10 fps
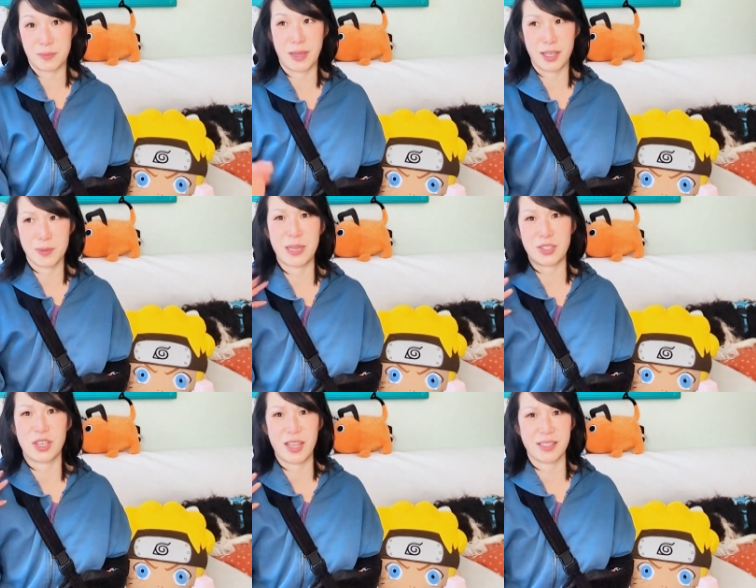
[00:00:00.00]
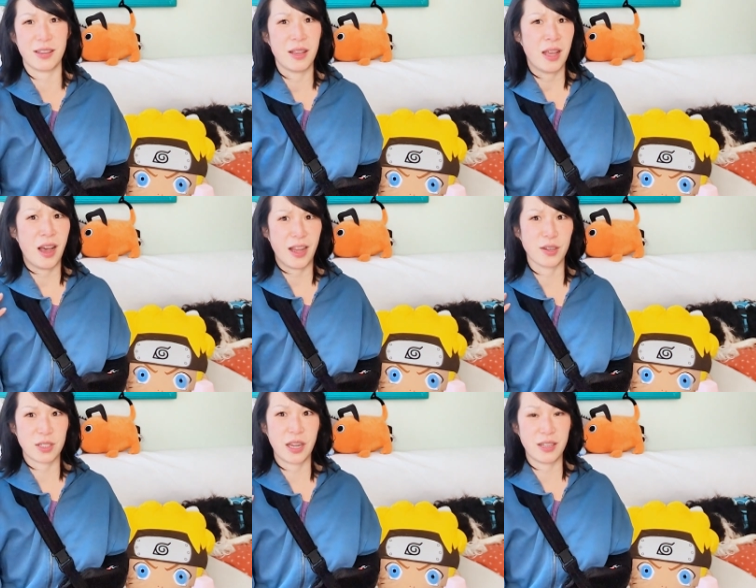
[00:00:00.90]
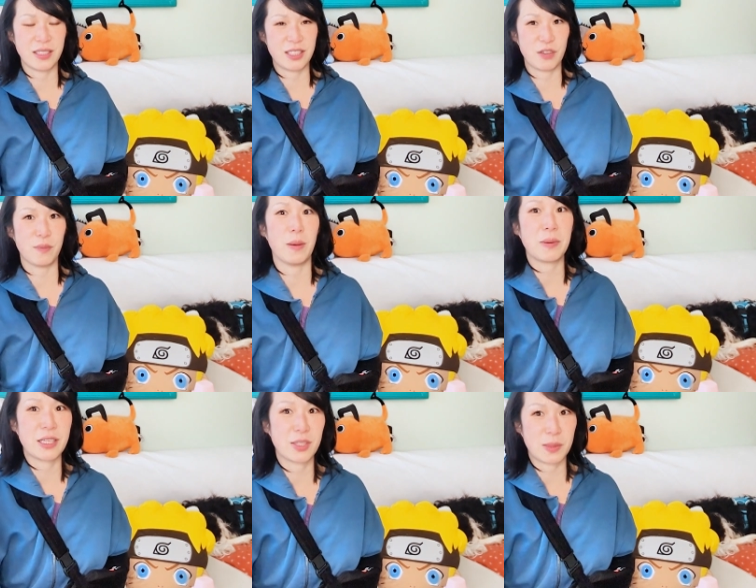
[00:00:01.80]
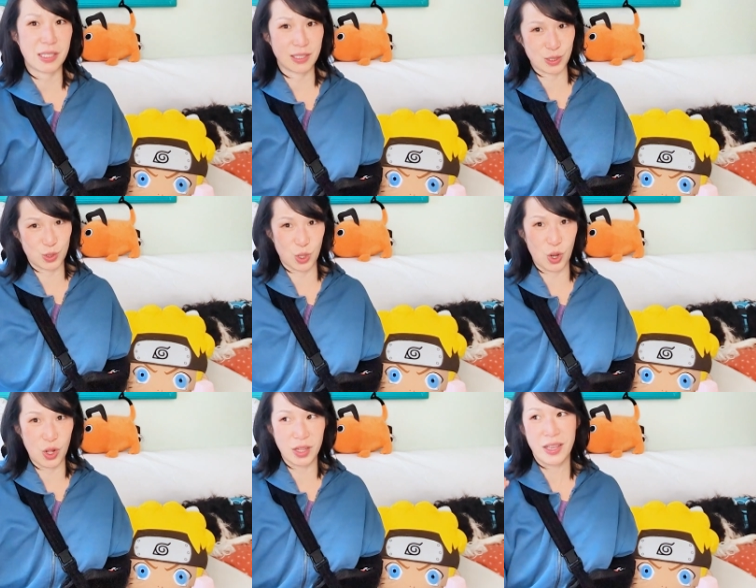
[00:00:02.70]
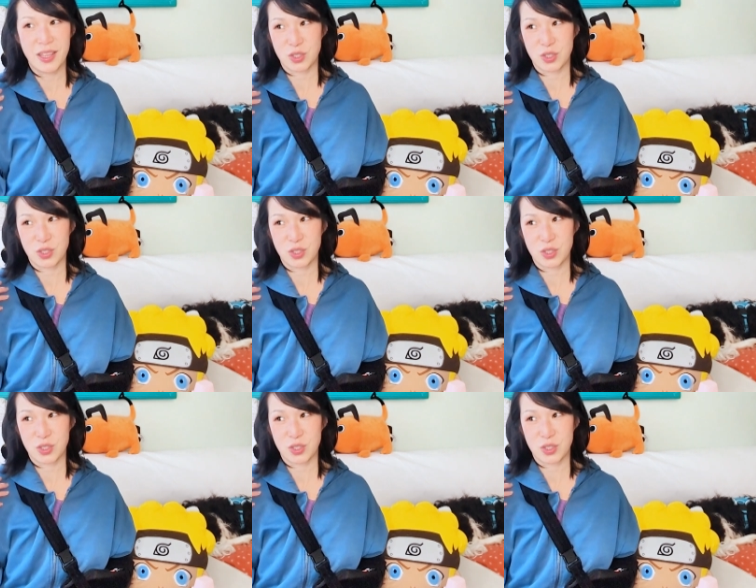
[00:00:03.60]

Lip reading: My husband actually has a higher tendency of bumping into me because he's tall,